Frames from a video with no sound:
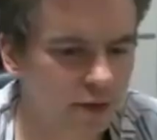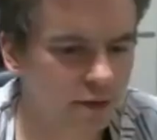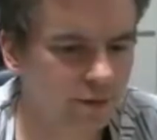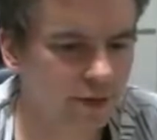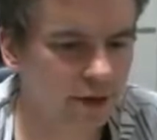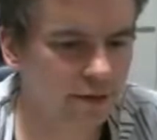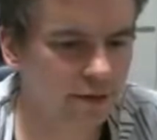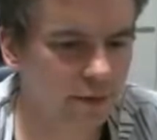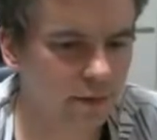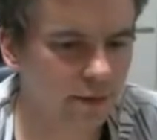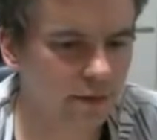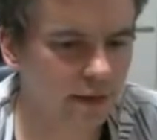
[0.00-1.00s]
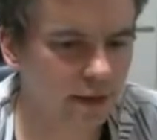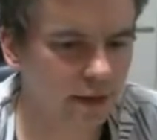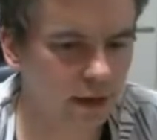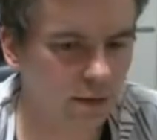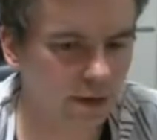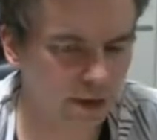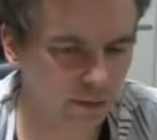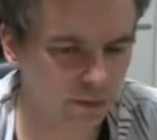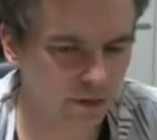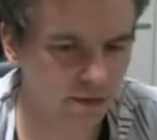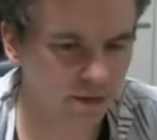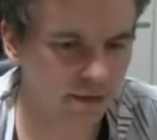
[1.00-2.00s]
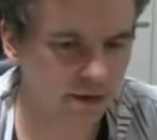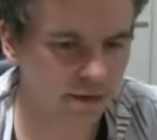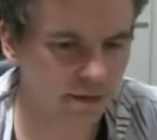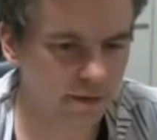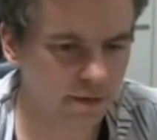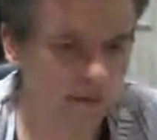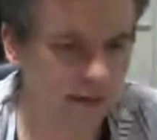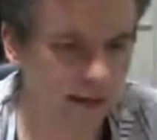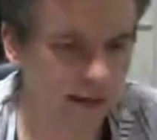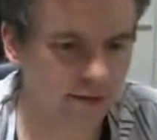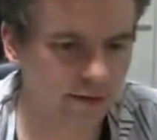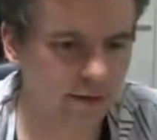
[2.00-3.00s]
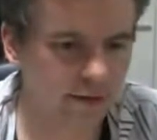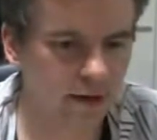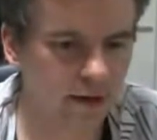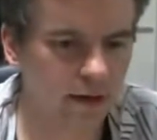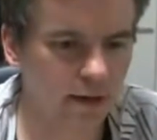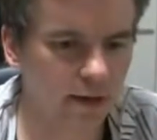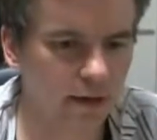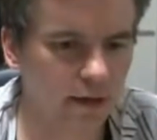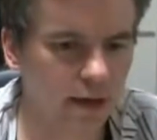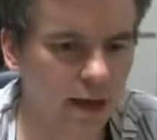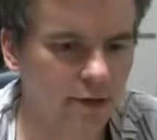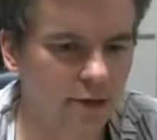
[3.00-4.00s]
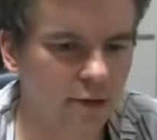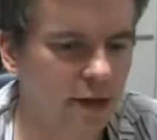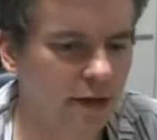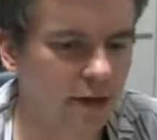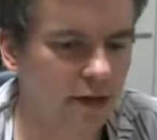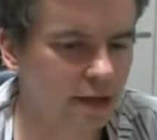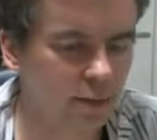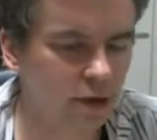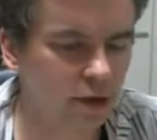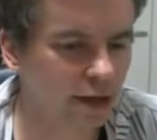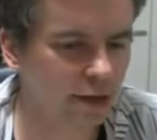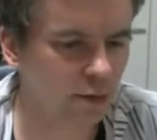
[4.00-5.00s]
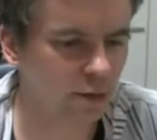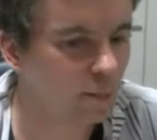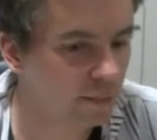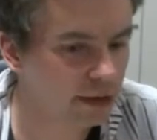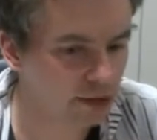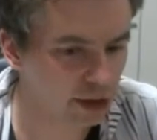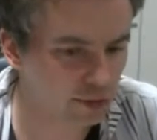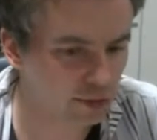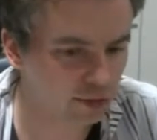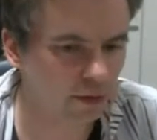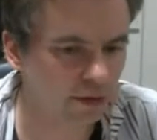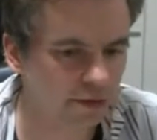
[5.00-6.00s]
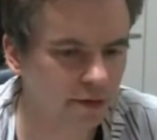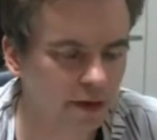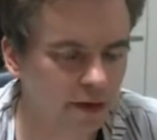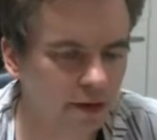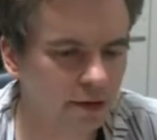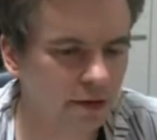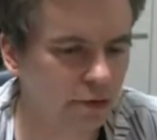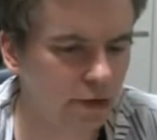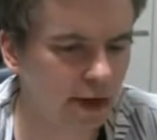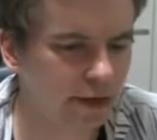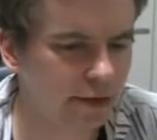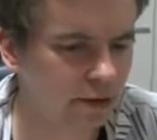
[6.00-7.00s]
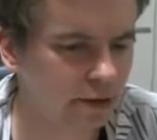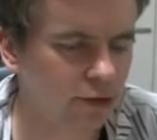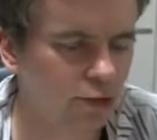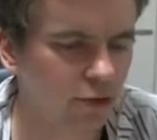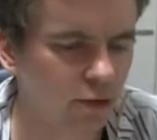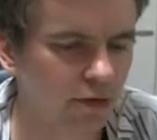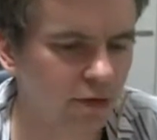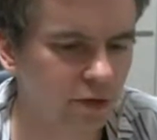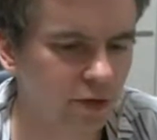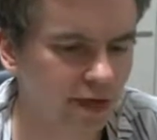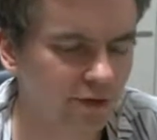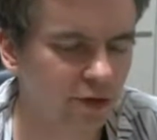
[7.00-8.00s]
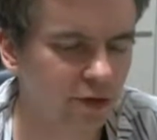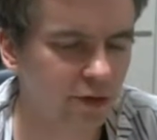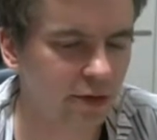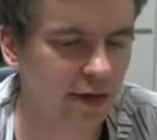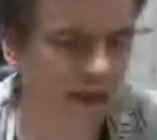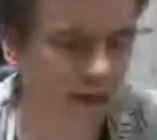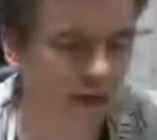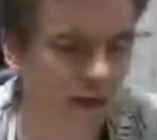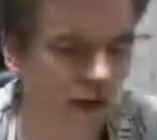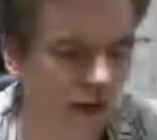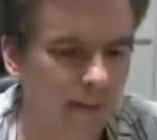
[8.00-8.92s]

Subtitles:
the point of the essay was, and then I want to hear what you think last. And then I think the point of the essay in general was that you're not as in control of your life as you think.